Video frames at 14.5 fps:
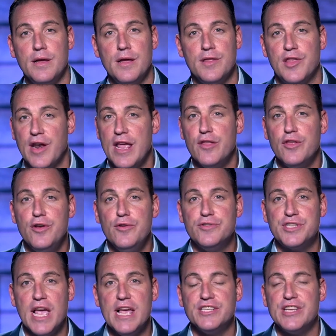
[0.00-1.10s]
Today on the
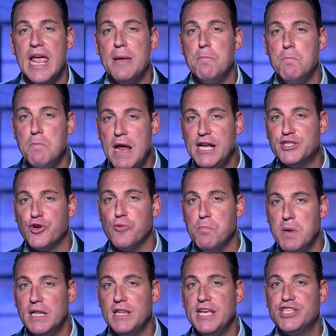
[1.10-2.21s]
newscast, a major
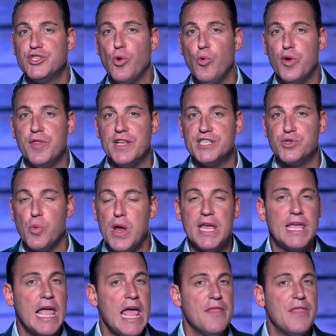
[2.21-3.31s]
Middle East story this week
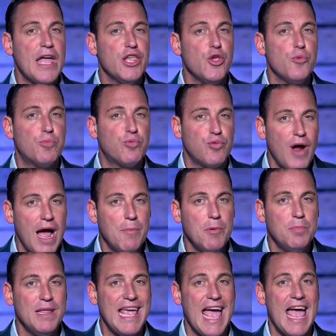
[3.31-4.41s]
that you
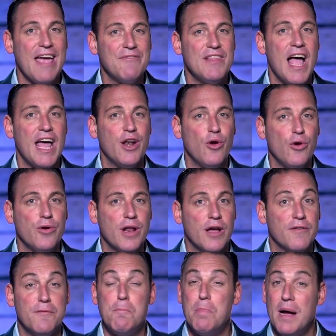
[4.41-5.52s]
probably have not heard
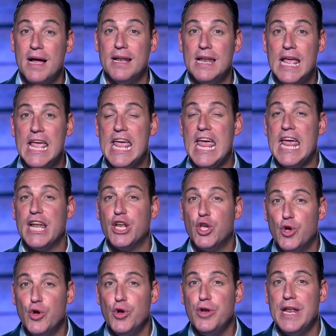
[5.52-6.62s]
of, but it
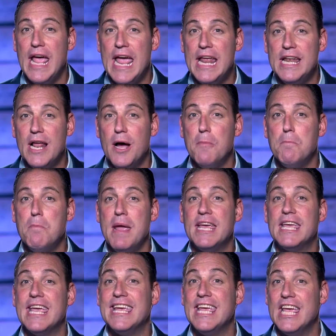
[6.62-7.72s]
could end up
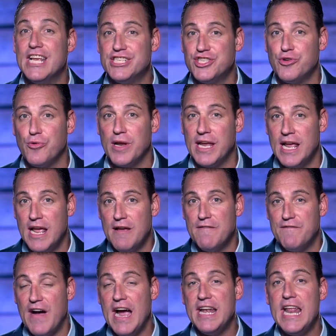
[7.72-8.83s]
making history.
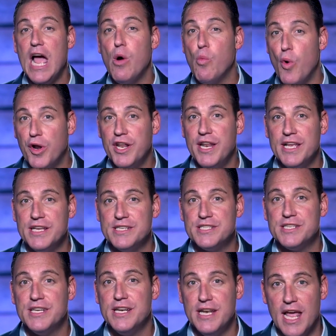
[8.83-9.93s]
Find out what it
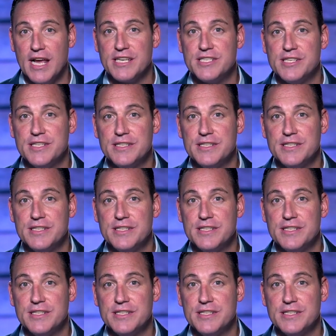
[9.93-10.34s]
is next.